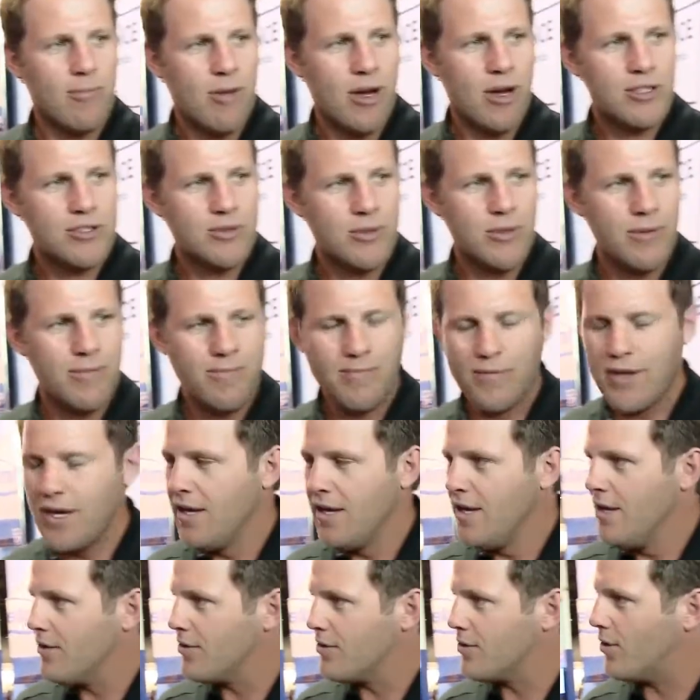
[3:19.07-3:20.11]
module.
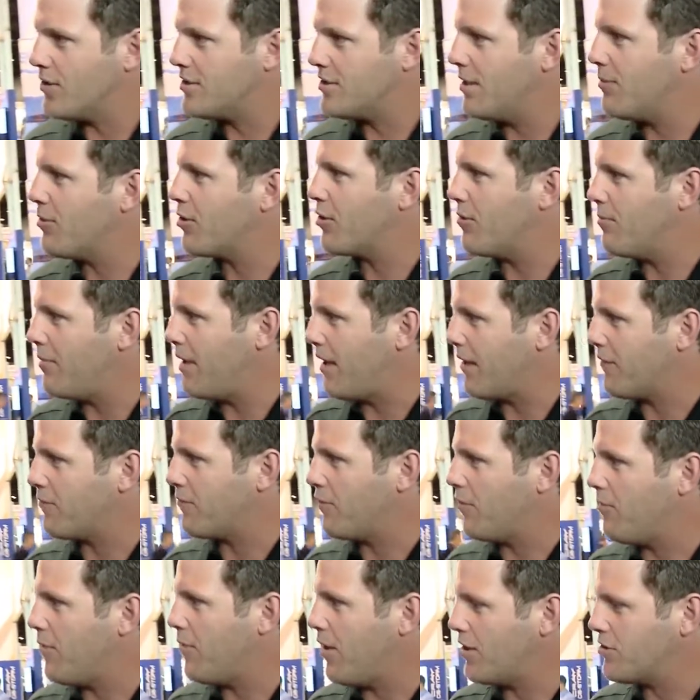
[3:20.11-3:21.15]
So a typical
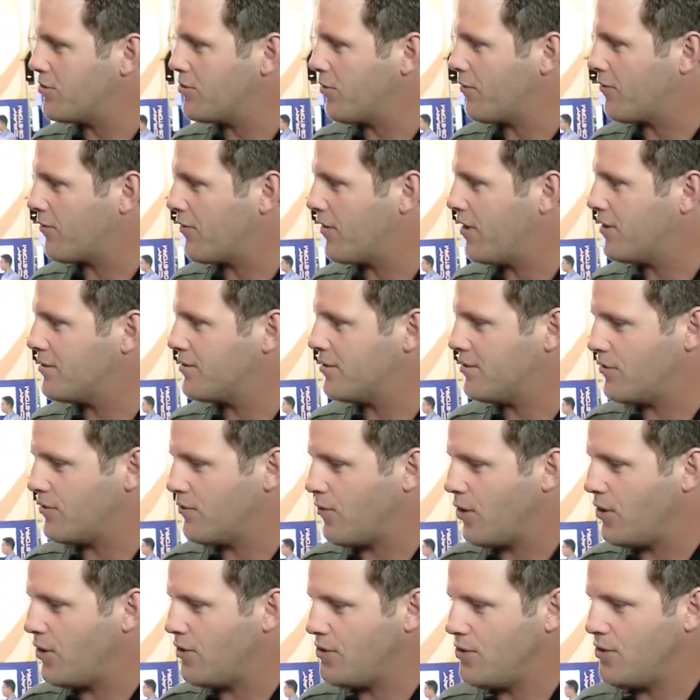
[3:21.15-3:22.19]
manifold module for us is
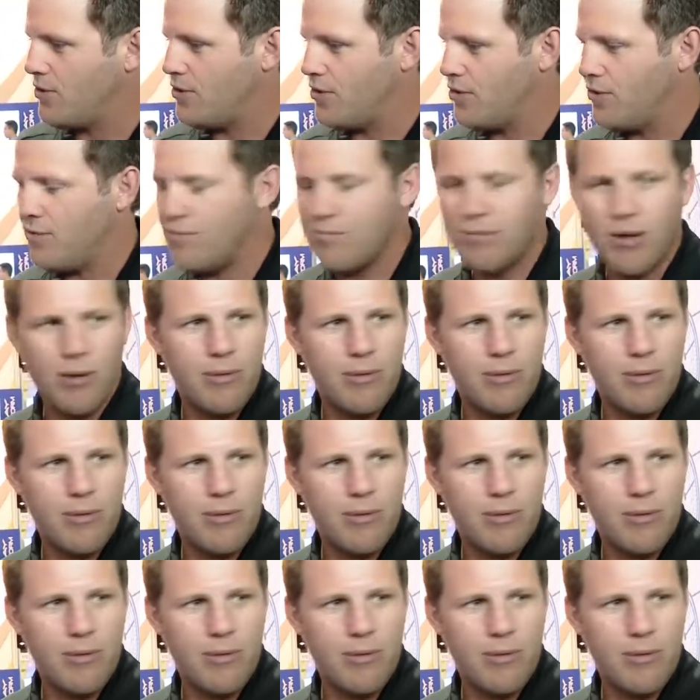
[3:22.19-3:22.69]
42U,